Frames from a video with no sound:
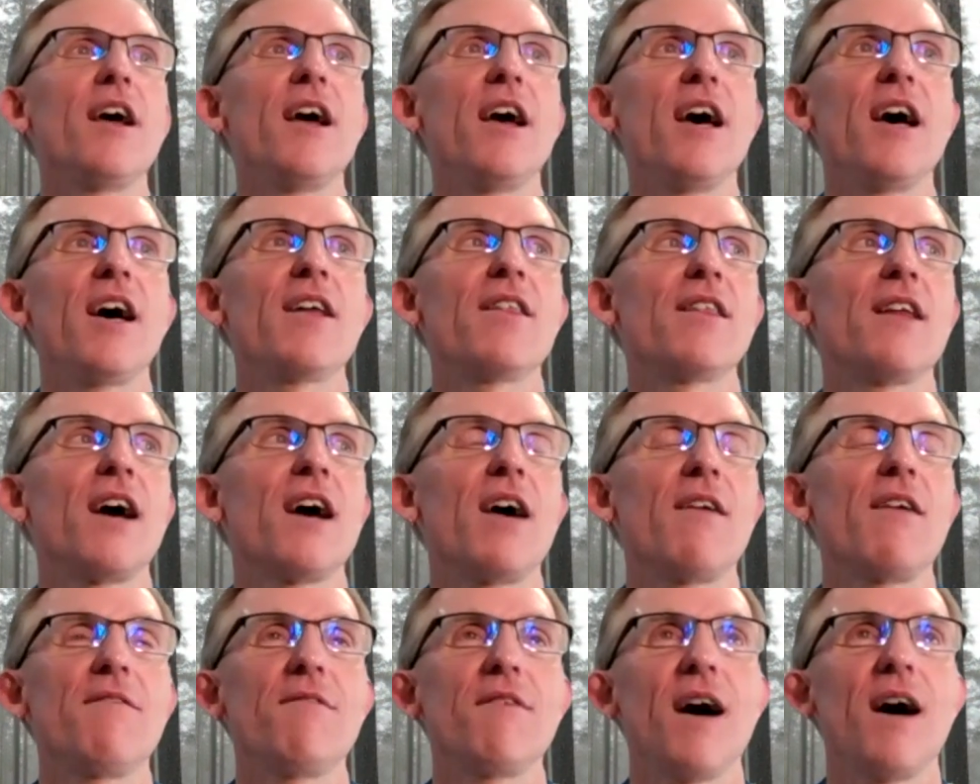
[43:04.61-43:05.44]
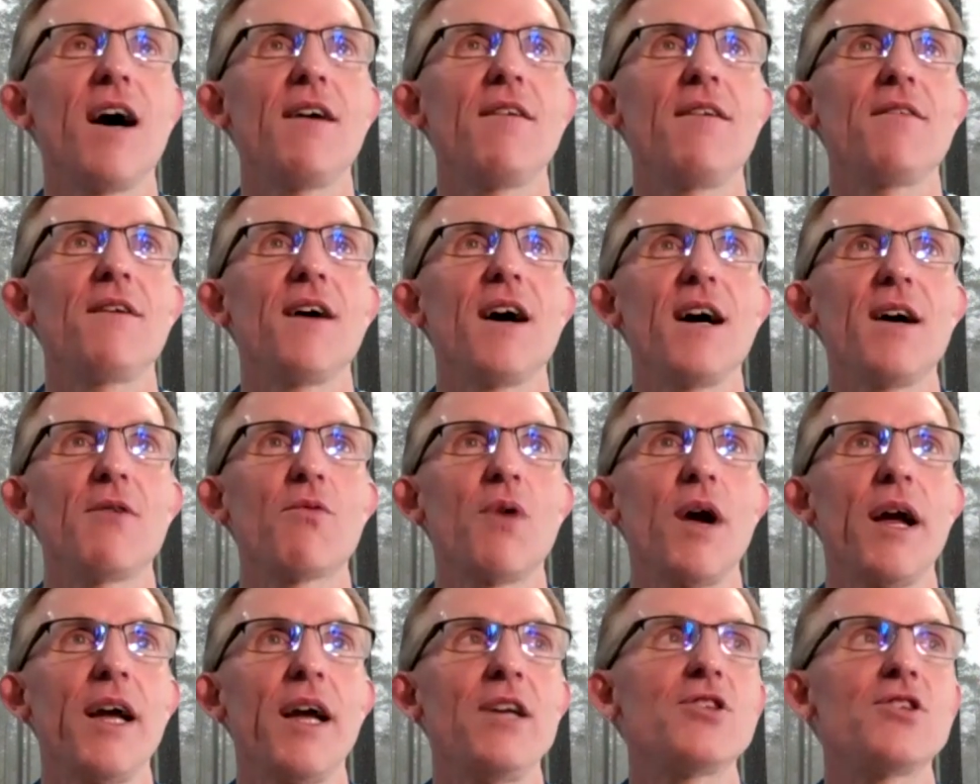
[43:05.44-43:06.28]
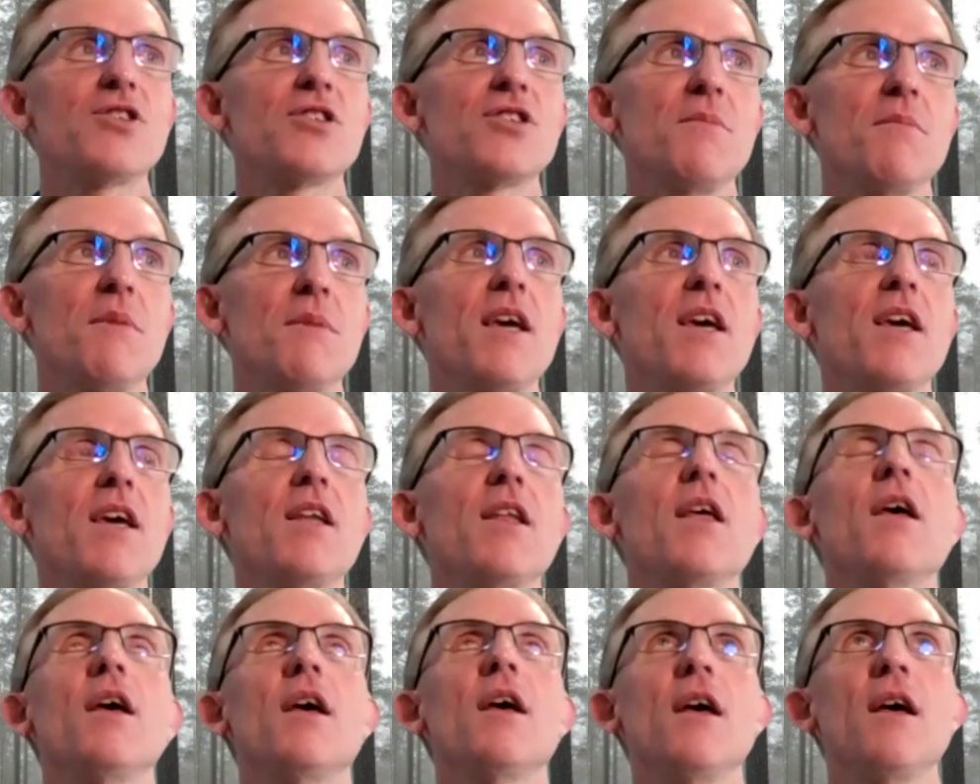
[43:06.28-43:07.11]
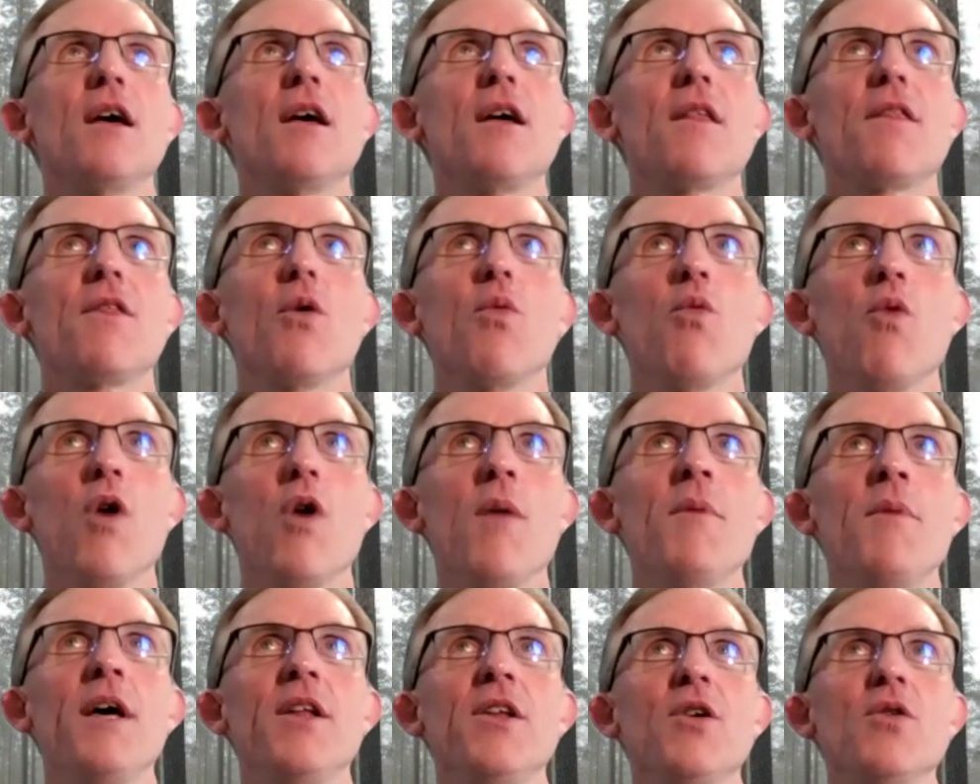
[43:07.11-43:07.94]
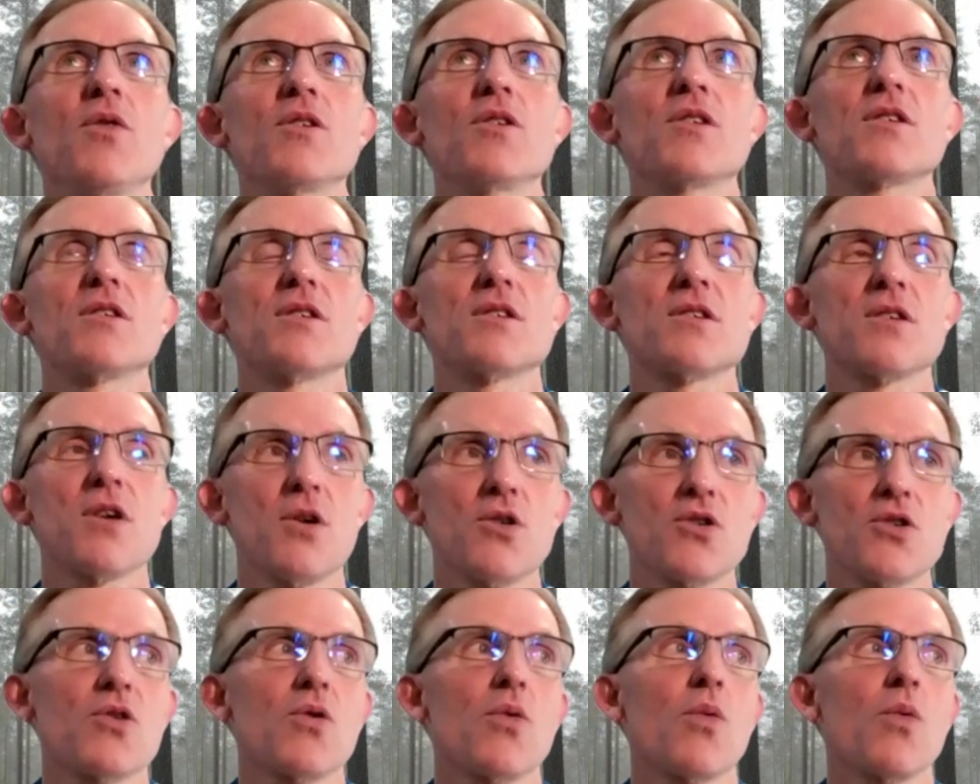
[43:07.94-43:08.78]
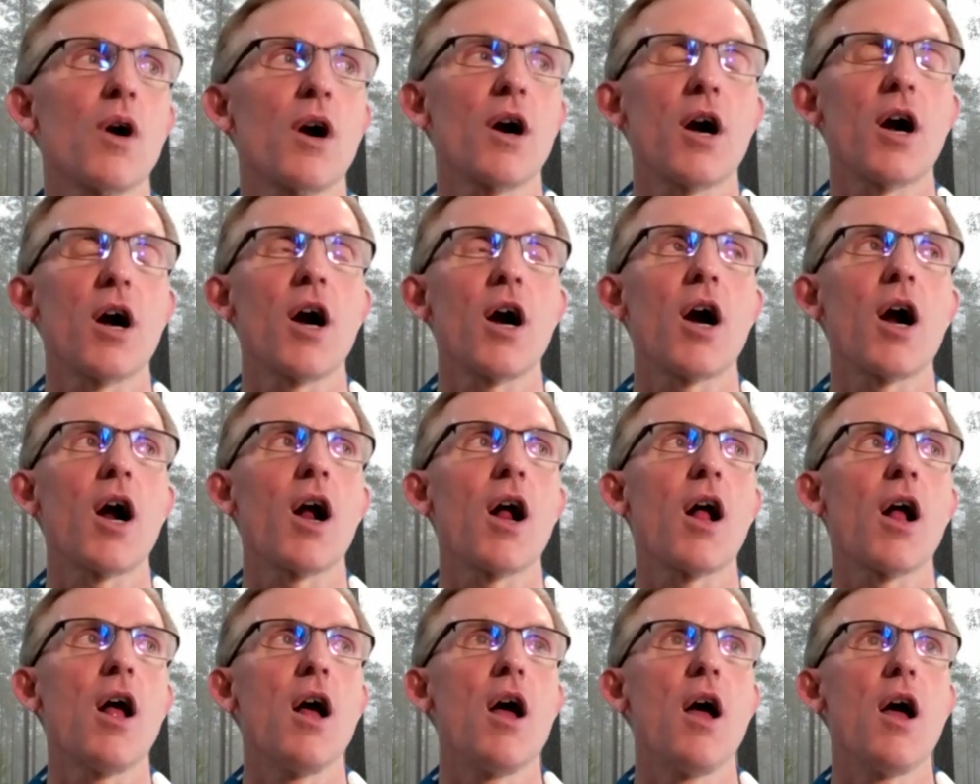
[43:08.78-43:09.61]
And I arranged to meet the woman who was the social worker.